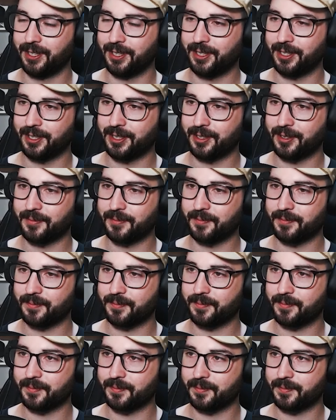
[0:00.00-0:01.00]

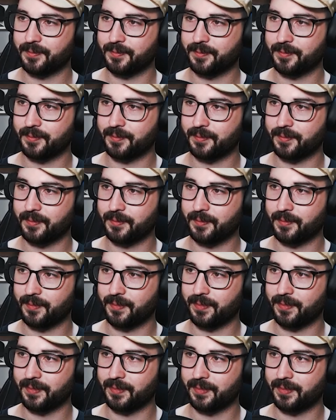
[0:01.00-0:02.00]

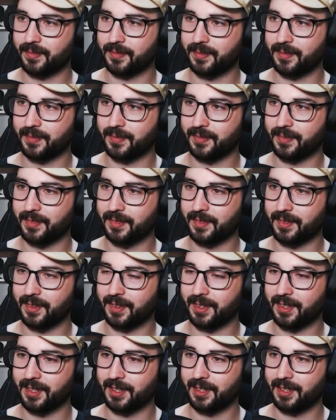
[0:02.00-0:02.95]
(silence)